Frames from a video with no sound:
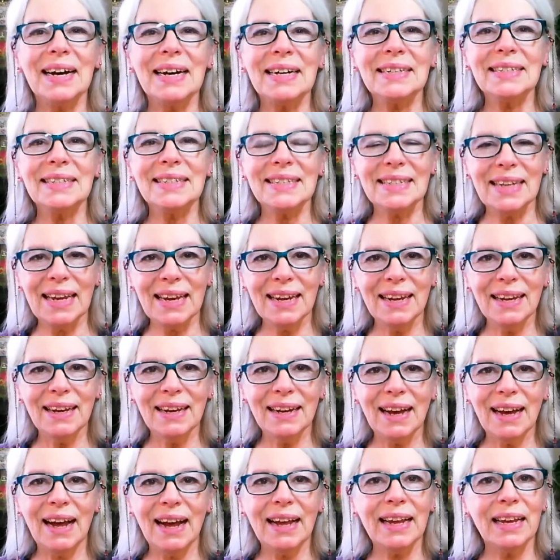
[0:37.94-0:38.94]
today
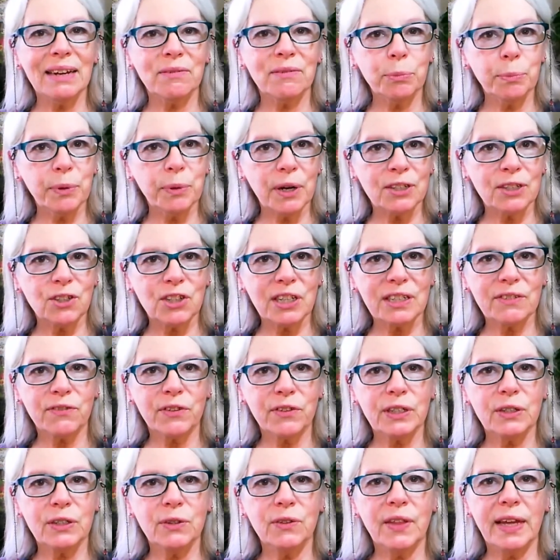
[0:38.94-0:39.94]
I have a project for
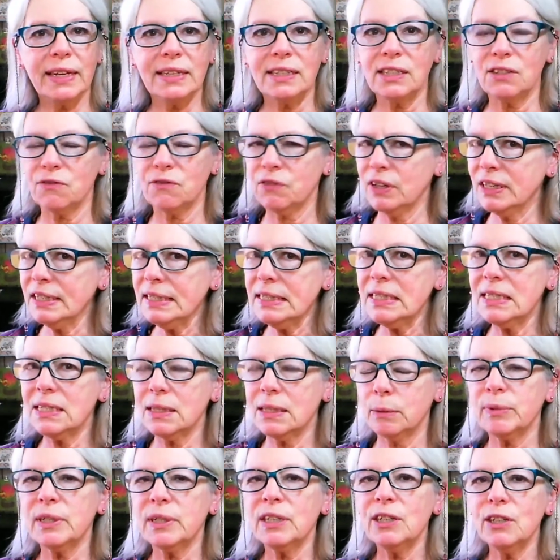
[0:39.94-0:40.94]
you that is very
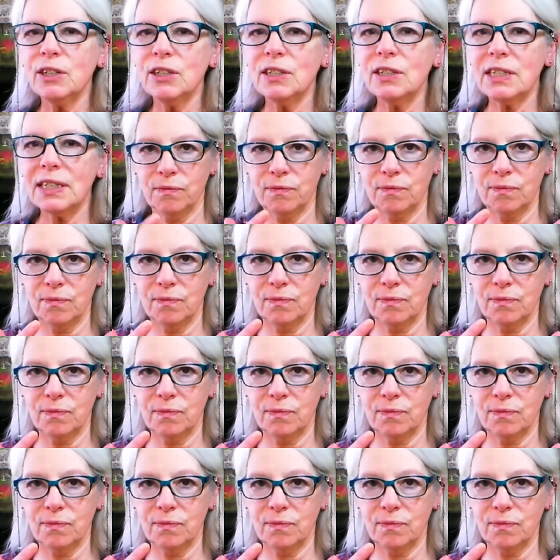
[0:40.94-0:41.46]
similar to